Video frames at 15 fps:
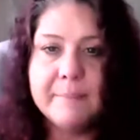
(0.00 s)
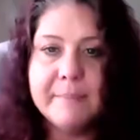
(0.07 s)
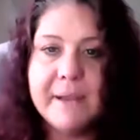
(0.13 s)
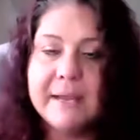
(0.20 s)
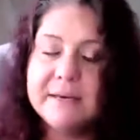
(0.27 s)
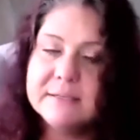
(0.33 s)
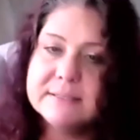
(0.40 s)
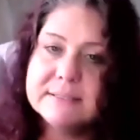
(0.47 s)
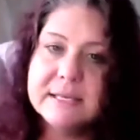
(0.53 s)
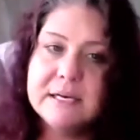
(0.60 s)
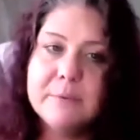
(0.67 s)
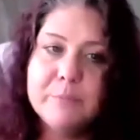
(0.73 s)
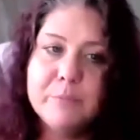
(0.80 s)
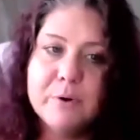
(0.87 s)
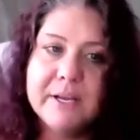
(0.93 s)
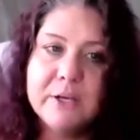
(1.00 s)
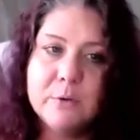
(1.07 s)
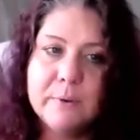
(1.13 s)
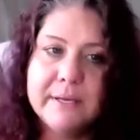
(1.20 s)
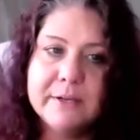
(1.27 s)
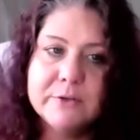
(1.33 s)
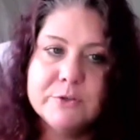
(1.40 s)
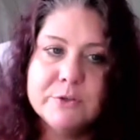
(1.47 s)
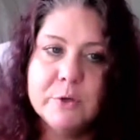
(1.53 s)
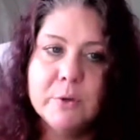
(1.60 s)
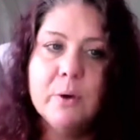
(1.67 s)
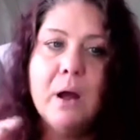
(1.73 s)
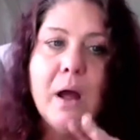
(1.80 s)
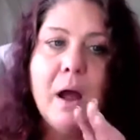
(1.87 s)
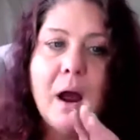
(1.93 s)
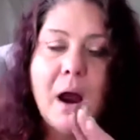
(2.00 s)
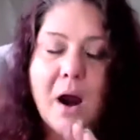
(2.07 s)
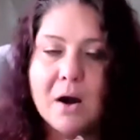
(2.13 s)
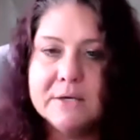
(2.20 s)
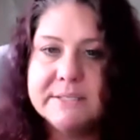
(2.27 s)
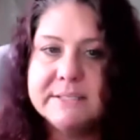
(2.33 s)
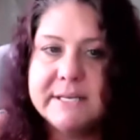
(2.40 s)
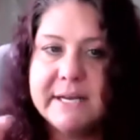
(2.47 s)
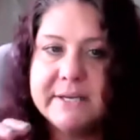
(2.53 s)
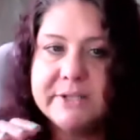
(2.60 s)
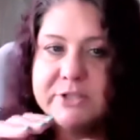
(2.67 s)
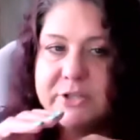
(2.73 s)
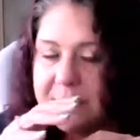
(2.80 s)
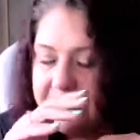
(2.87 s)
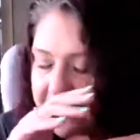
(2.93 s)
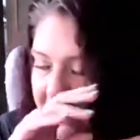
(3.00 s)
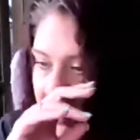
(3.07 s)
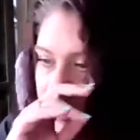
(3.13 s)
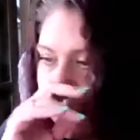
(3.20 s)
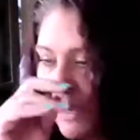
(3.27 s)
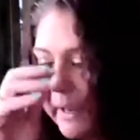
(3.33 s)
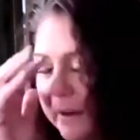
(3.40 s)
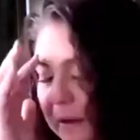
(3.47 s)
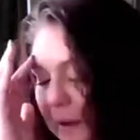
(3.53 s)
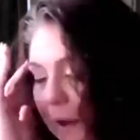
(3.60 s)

and it's going to bring you into our station. Okay.